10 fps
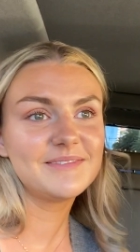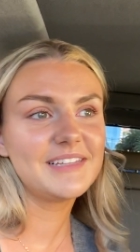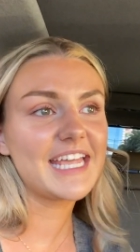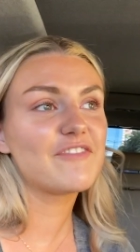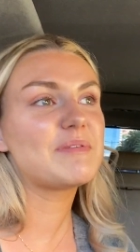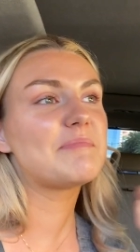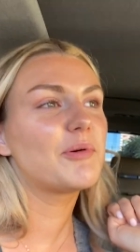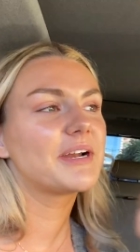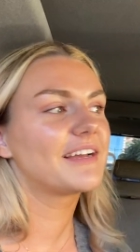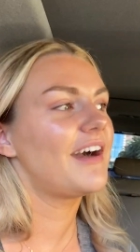Like if people
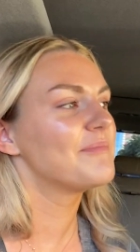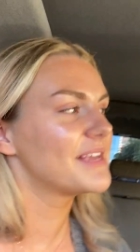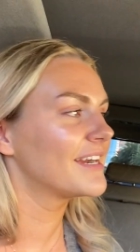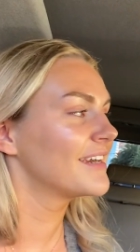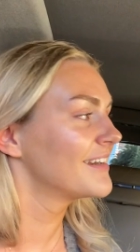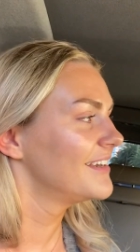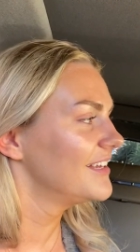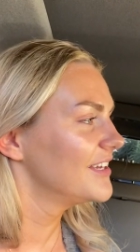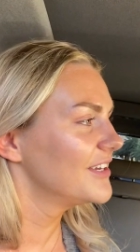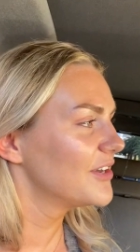were to come here,
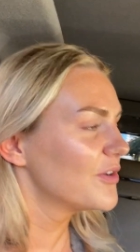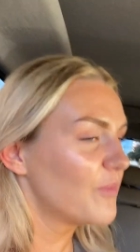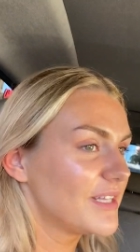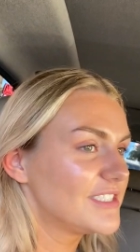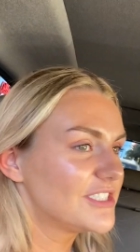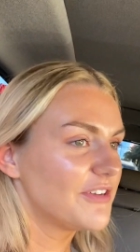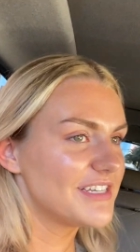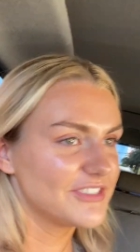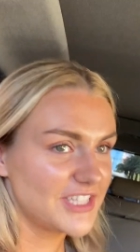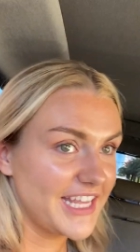which
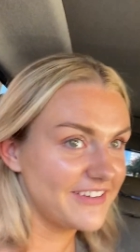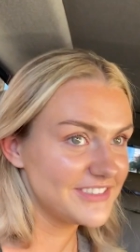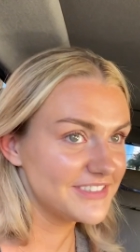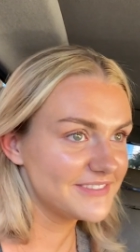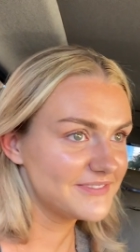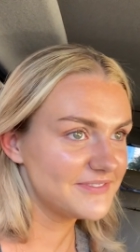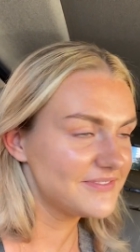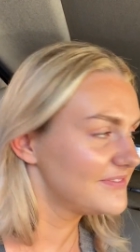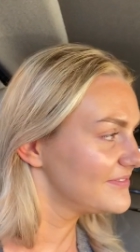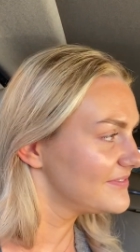hotel should they go to? I would go to the
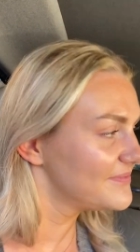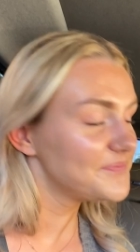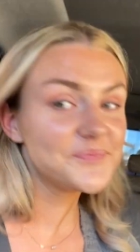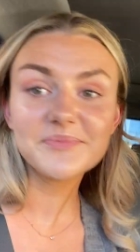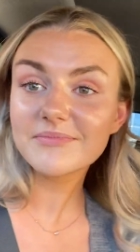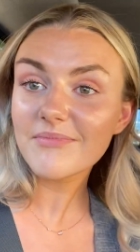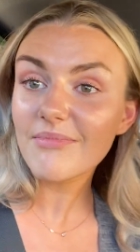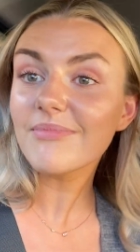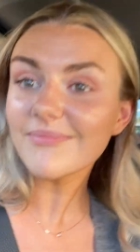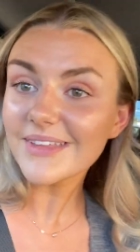Wynn, for
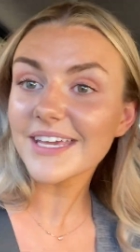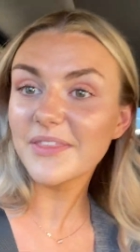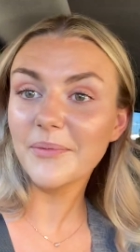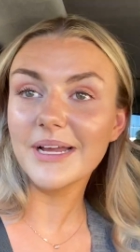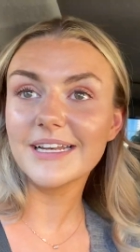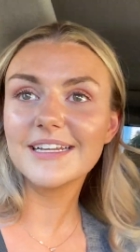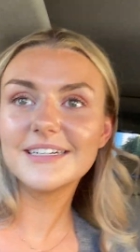sure. The Wynn.